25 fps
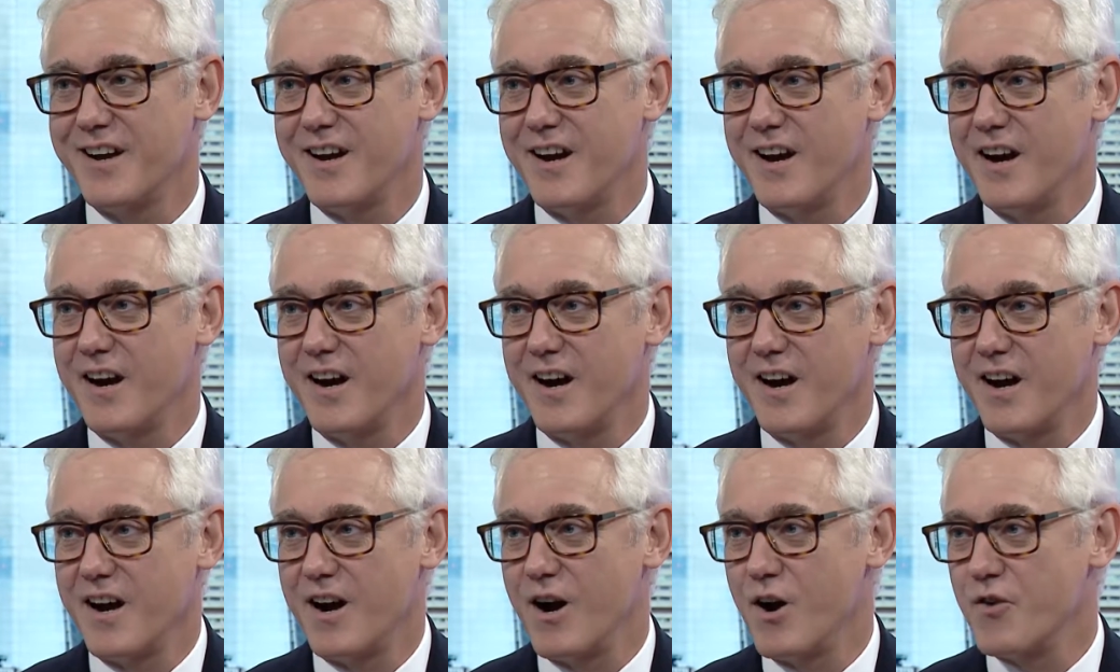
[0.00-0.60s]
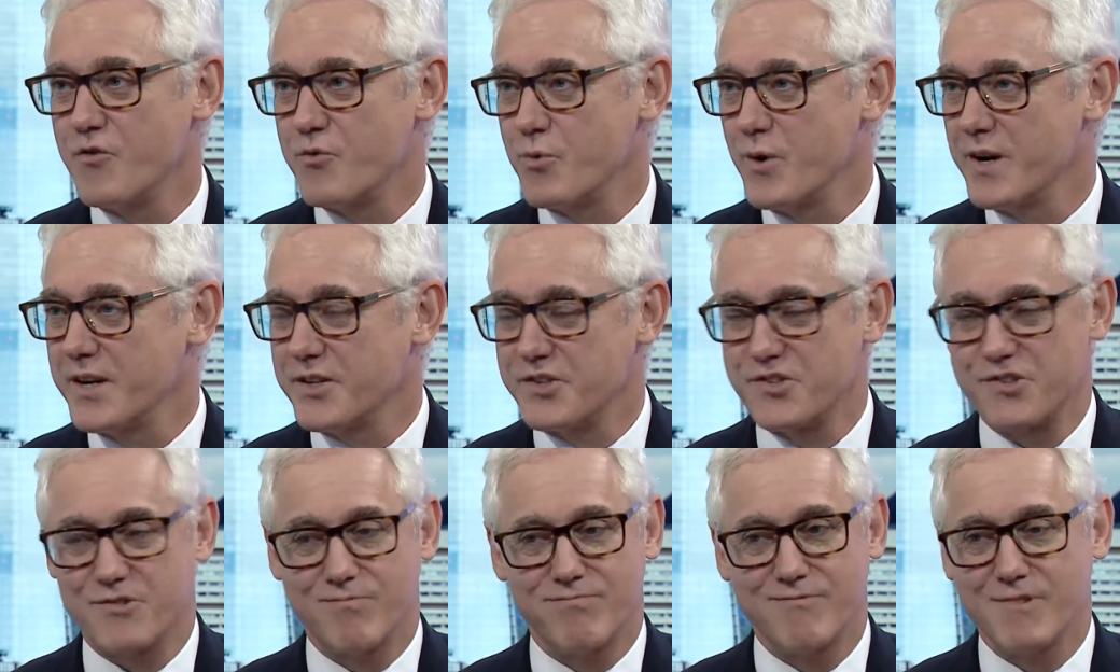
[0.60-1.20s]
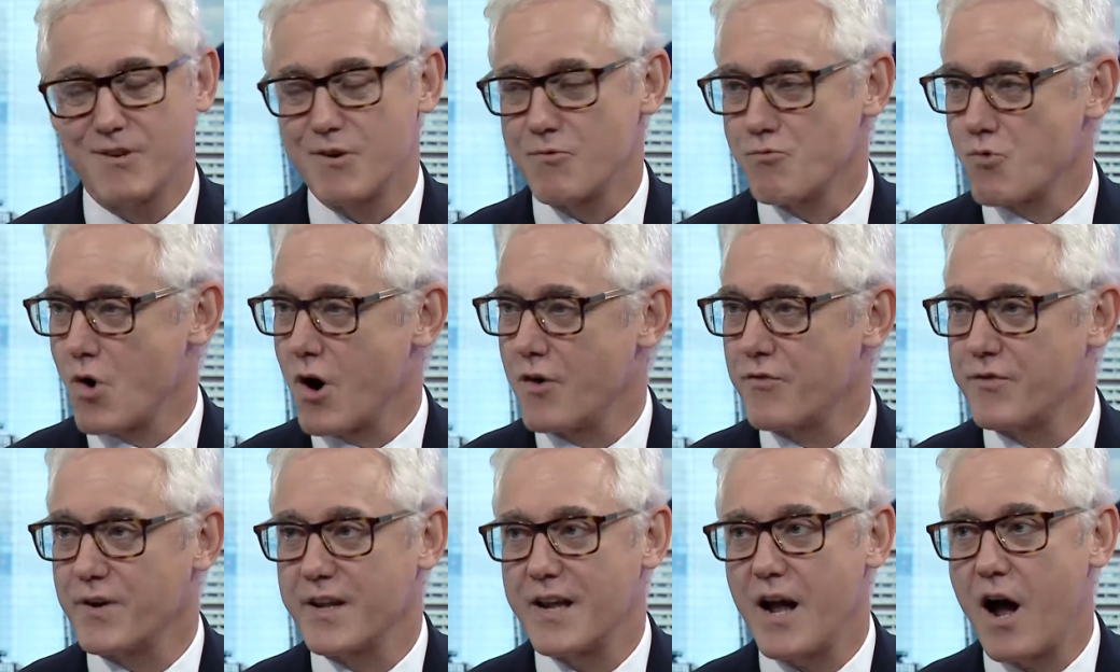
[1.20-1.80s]
of which
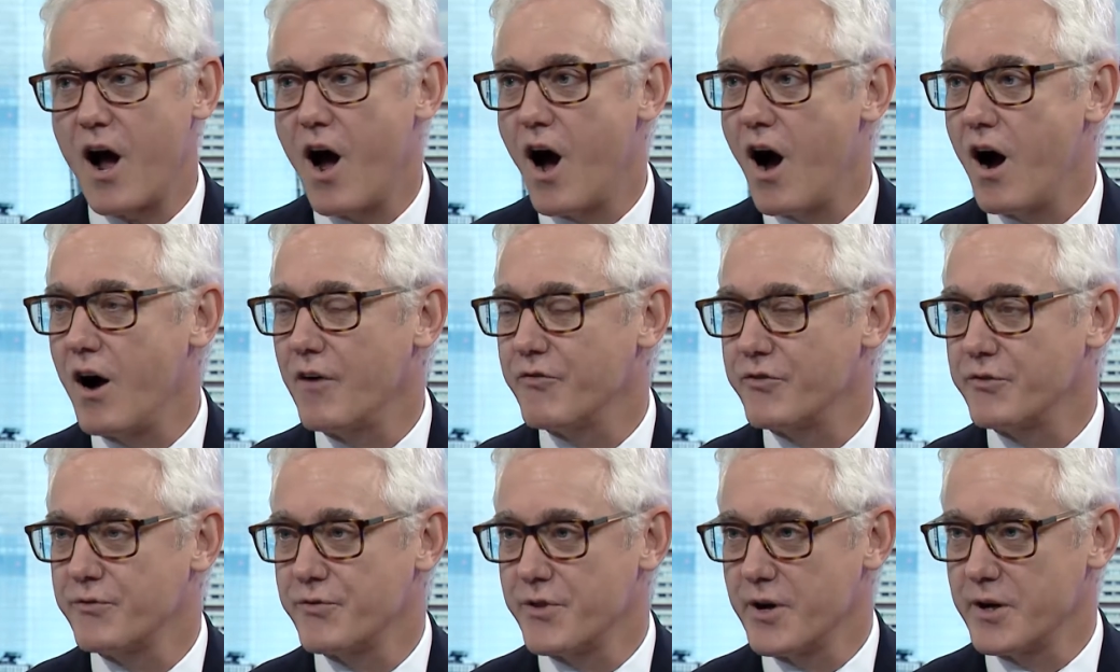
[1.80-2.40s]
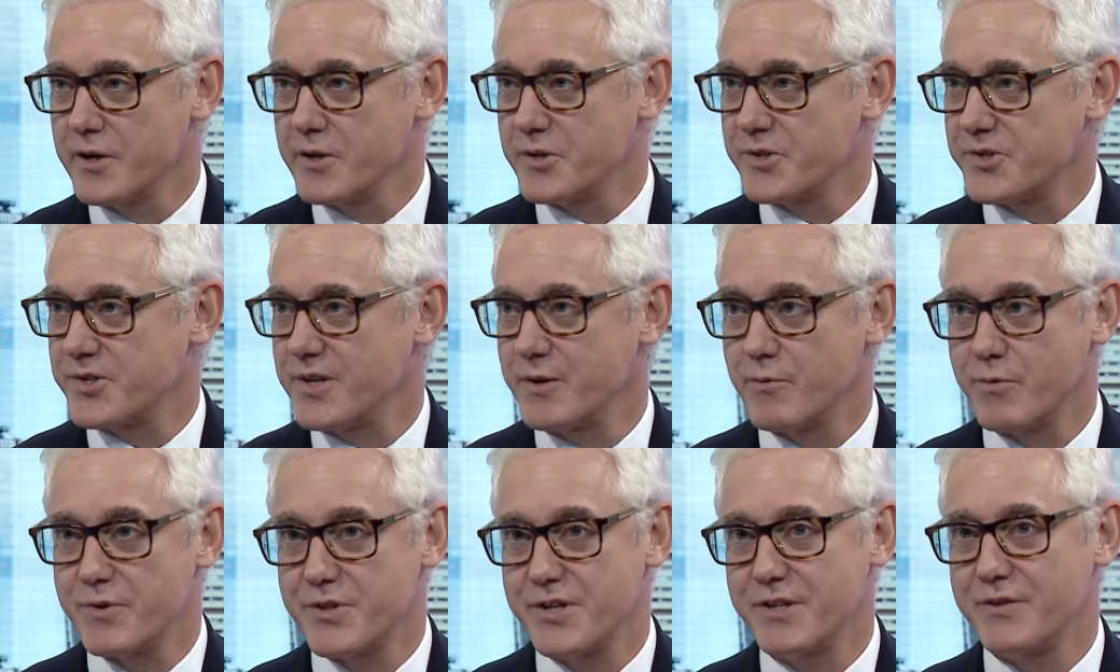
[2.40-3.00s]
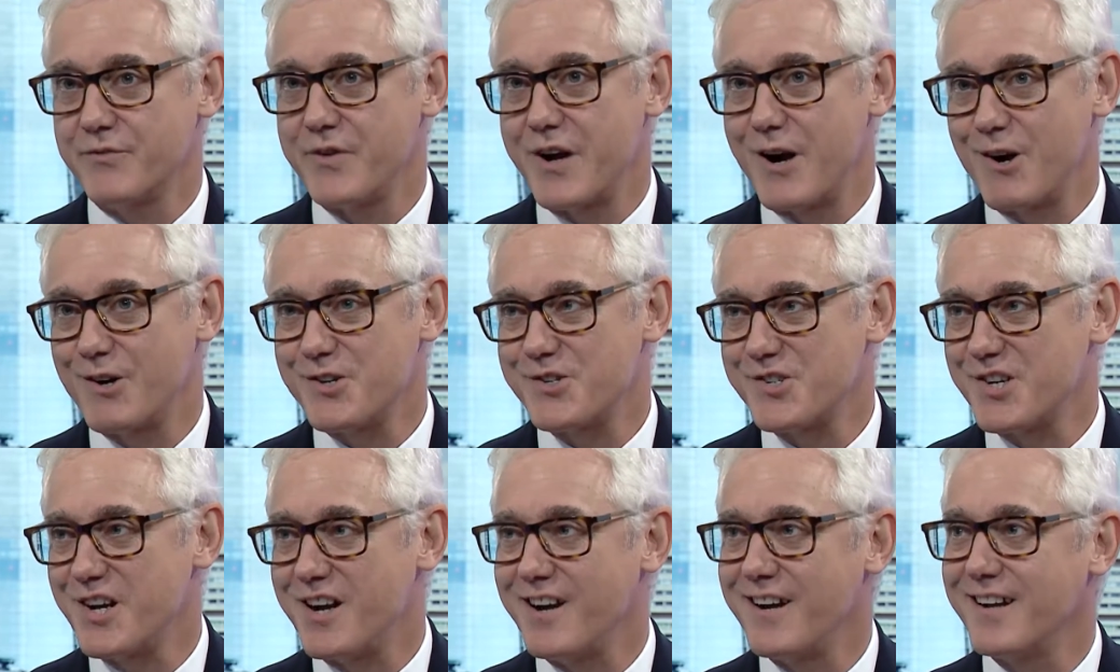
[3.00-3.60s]
roughly half of those sit within
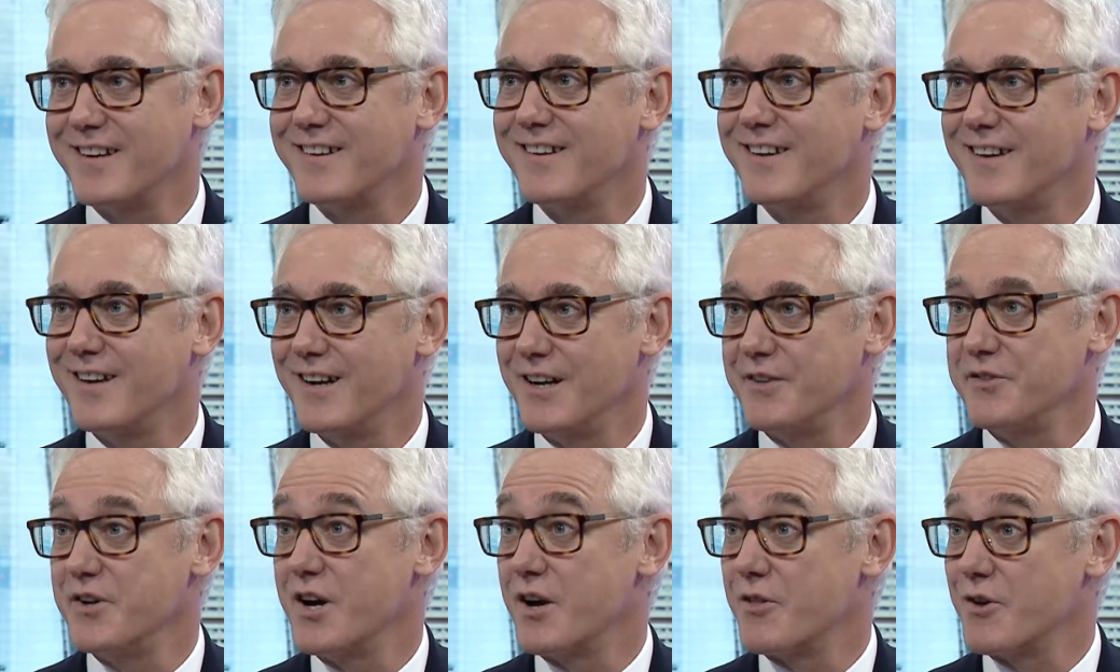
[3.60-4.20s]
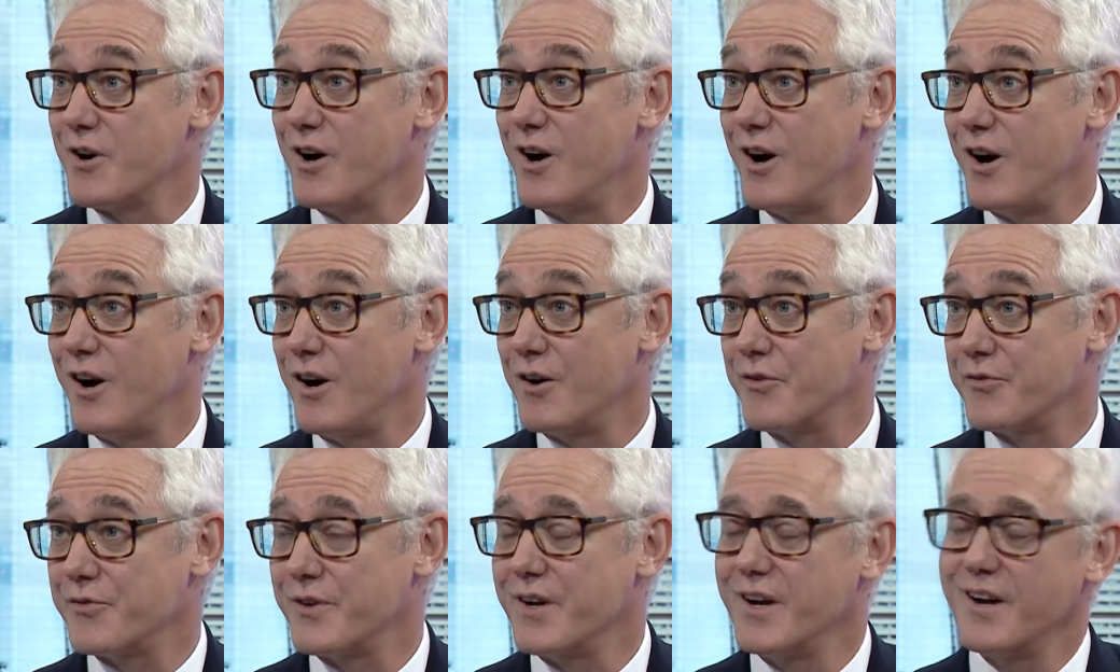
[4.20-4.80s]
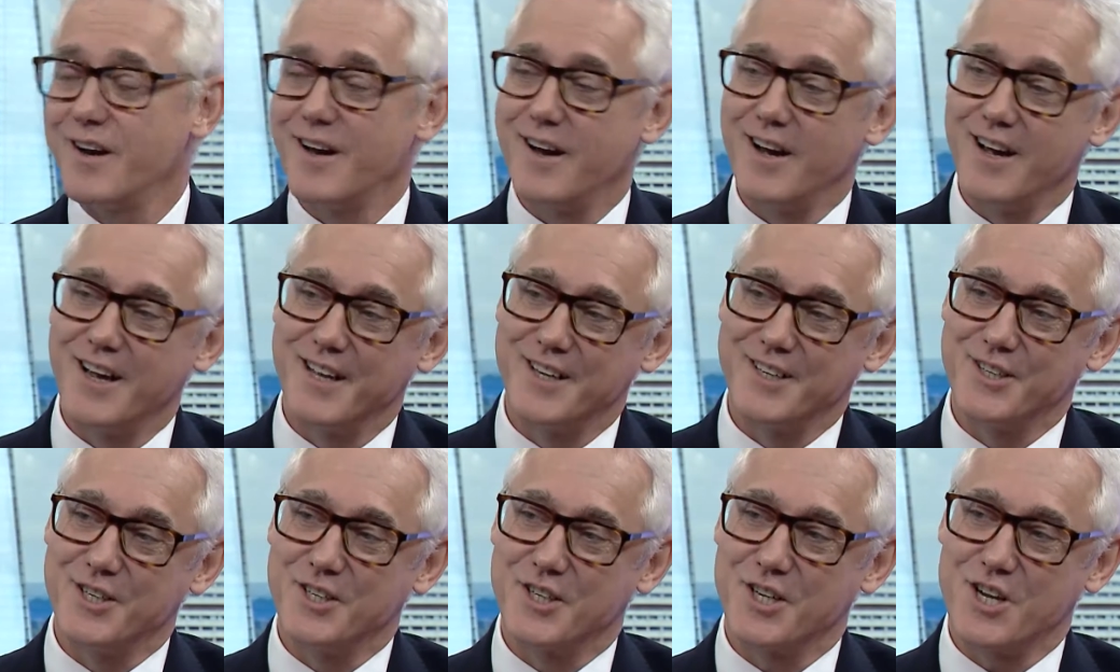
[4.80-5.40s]
VeriSign and the other half
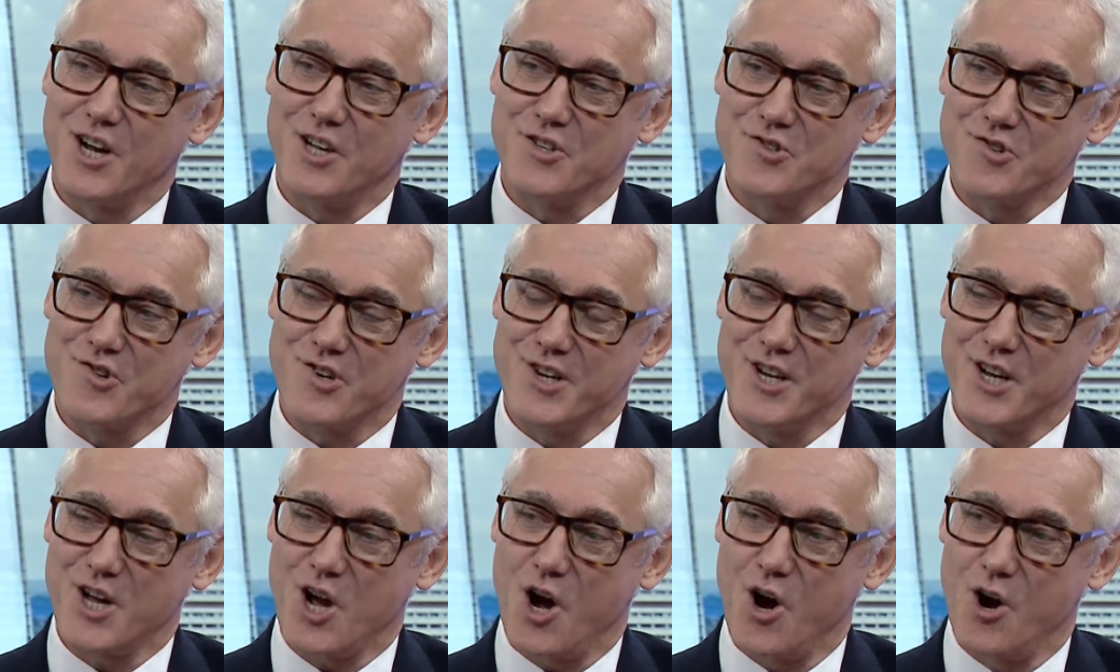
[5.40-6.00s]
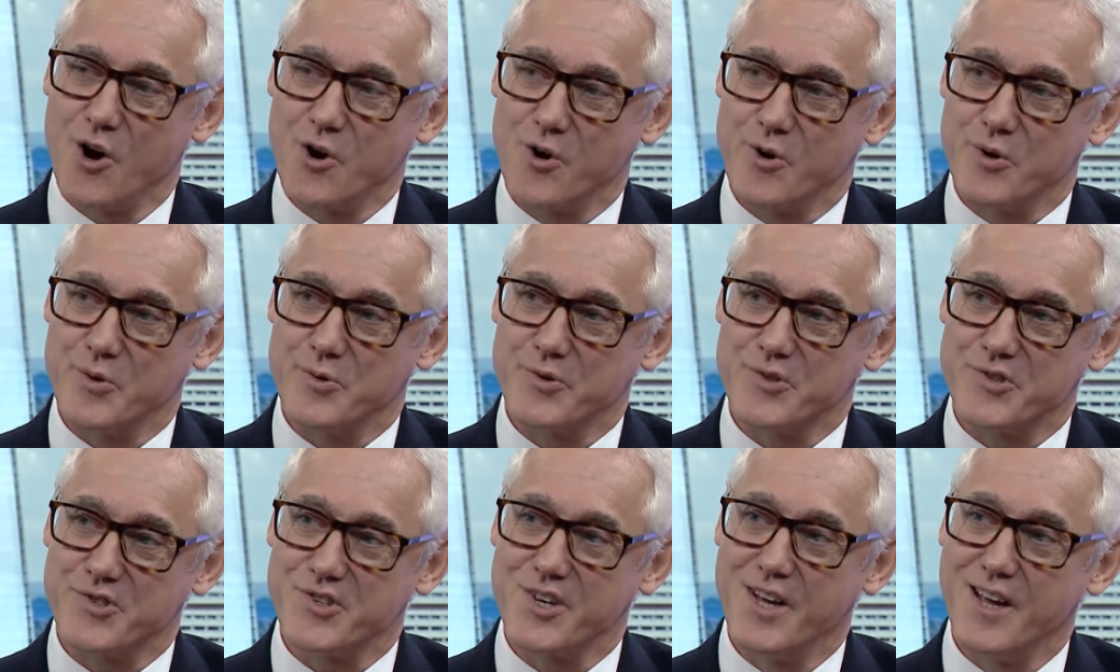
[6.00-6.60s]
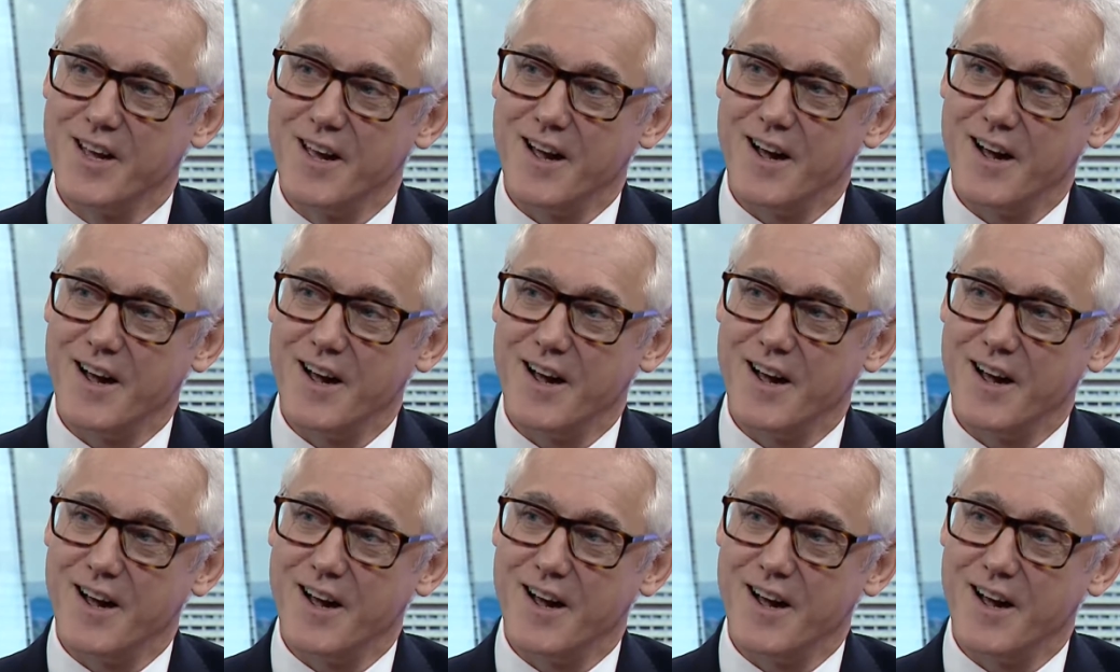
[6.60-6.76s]
in country codes.